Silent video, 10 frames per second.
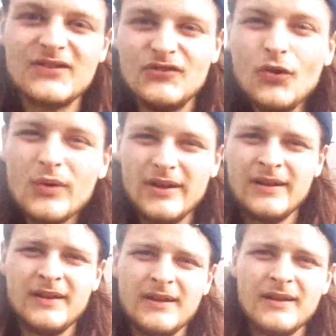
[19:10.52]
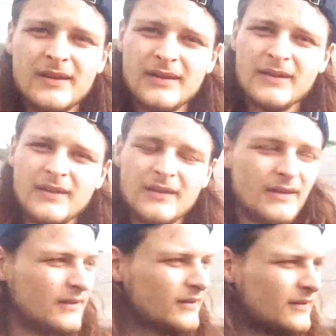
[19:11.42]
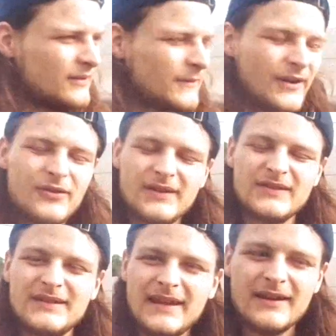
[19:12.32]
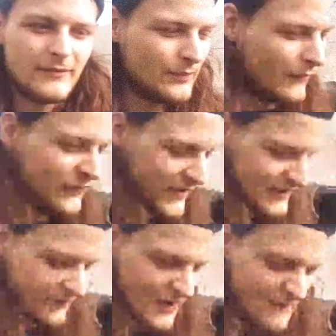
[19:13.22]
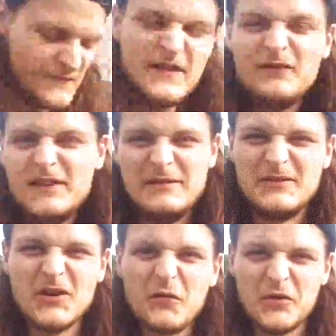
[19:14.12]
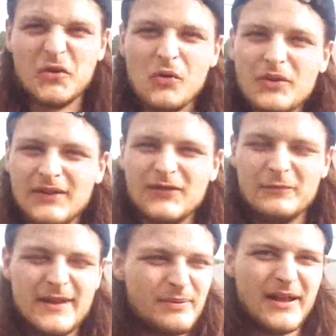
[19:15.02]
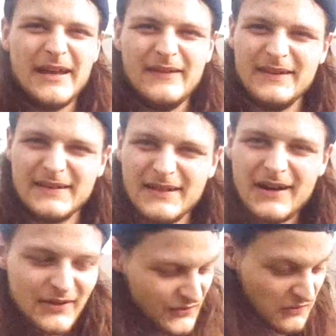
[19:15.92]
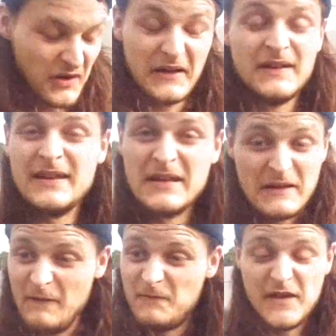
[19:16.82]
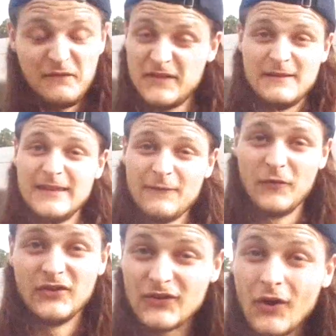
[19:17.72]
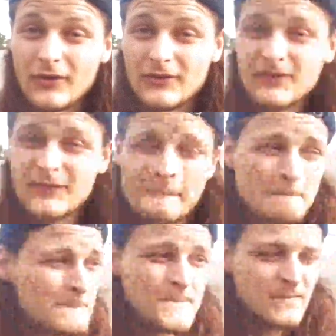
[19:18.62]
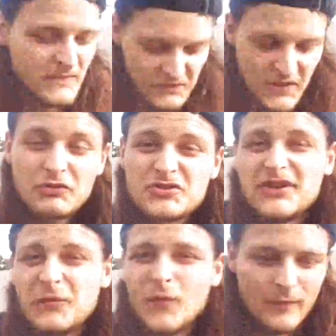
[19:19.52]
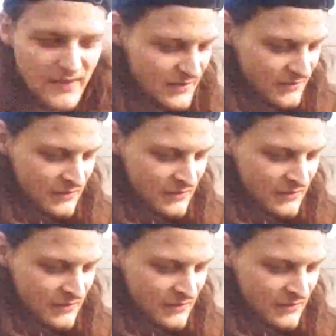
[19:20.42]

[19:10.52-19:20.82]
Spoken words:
to do it. And I don't understand. I've sent in like 50 self-recordings of me playing these guitars to like 50 different songs. Deltra doesn't want me.